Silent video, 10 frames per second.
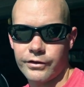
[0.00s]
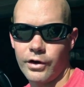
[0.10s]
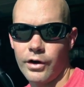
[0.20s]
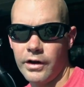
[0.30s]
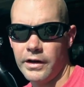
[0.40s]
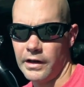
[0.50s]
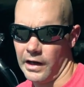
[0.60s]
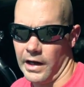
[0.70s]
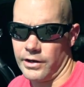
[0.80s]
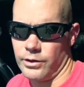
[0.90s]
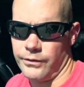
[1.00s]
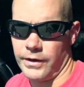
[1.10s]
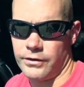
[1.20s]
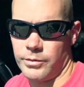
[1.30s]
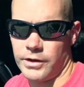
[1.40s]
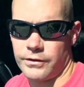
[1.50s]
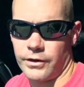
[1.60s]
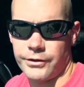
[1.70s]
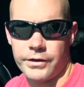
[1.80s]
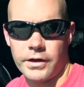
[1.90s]
So I don't know if I should be
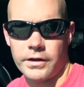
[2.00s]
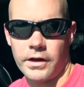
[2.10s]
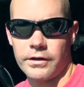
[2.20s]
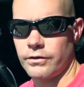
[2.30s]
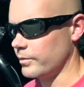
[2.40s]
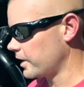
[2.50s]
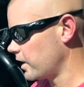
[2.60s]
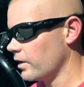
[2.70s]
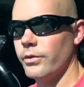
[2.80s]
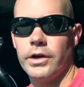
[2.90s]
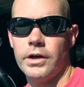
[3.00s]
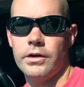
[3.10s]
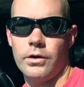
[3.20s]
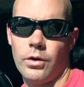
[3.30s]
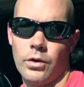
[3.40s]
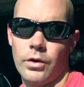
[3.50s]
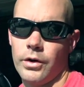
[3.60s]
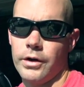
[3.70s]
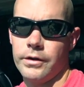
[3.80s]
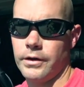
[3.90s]
insulted that they assume I can't read,
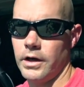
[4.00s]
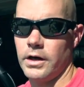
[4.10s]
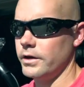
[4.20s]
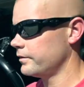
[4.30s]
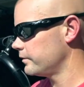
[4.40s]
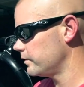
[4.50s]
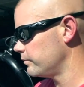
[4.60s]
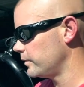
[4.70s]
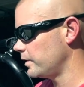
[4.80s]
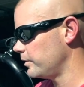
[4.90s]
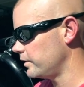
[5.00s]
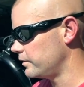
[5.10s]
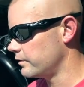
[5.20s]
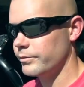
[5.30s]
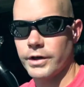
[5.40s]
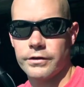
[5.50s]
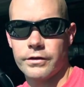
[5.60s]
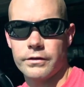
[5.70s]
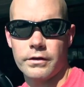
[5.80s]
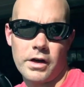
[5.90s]
or maybe
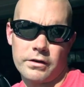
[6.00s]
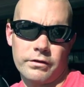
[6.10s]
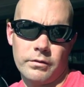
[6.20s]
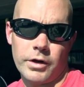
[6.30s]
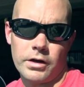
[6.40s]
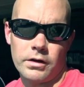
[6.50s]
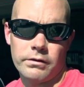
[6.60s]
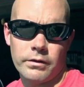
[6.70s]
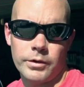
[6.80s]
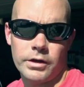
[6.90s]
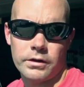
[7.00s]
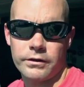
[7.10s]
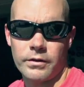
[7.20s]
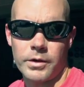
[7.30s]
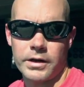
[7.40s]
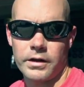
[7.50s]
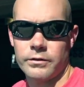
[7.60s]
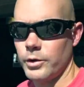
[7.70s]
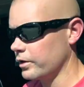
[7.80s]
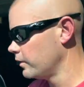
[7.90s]
pictures are actually better for me because I'm not that smart.